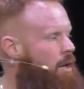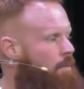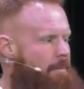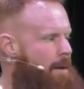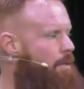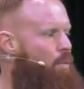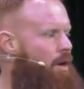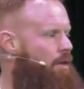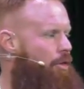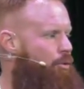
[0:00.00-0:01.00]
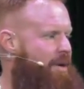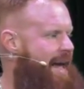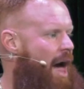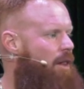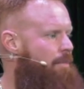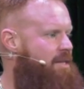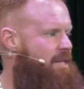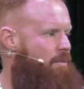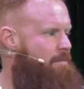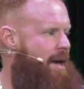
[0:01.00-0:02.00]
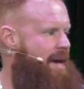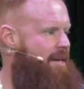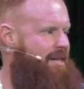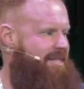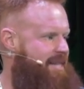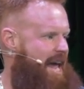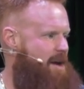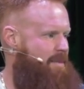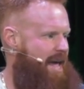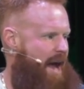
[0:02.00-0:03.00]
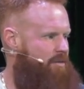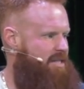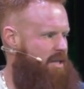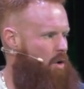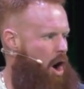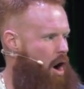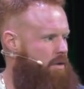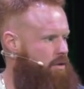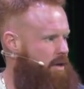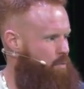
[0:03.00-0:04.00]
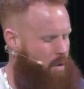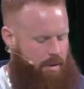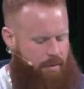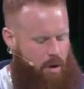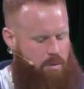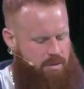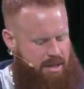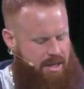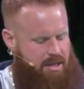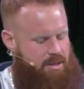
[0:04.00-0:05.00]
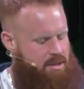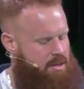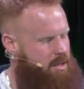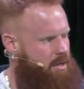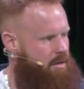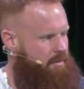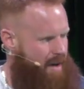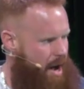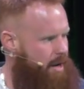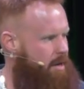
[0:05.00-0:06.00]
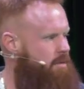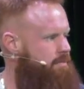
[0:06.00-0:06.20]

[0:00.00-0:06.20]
remember one of the three elements that remain the same in every single altar, and one of those is fire.